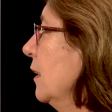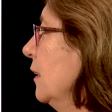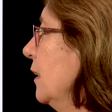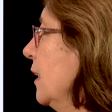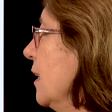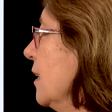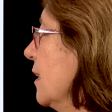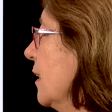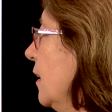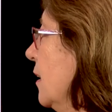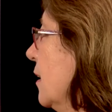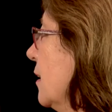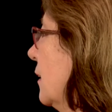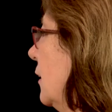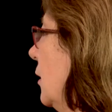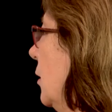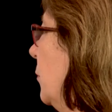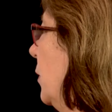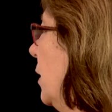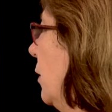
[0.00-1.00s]
there is an
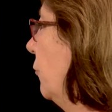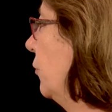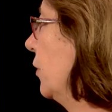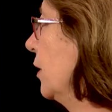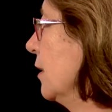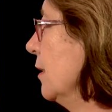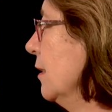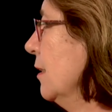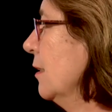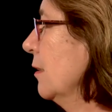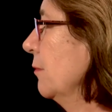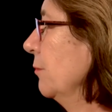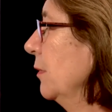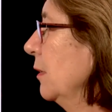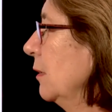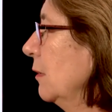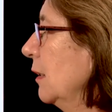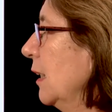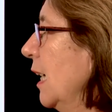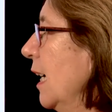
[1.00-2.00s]
extreme difference.
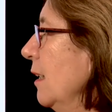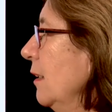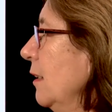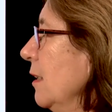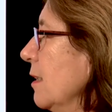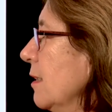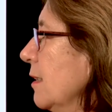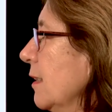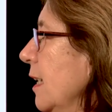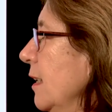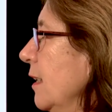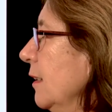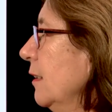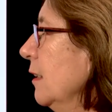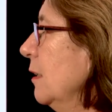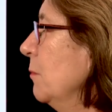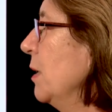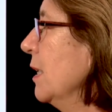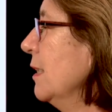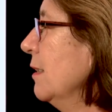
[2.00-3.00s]
Right? The
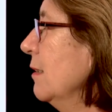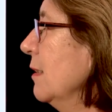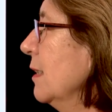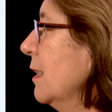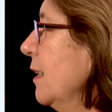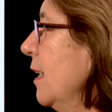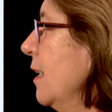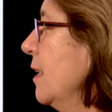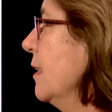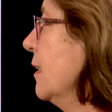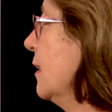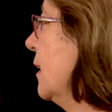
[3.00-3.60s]
skeletal muscle cells,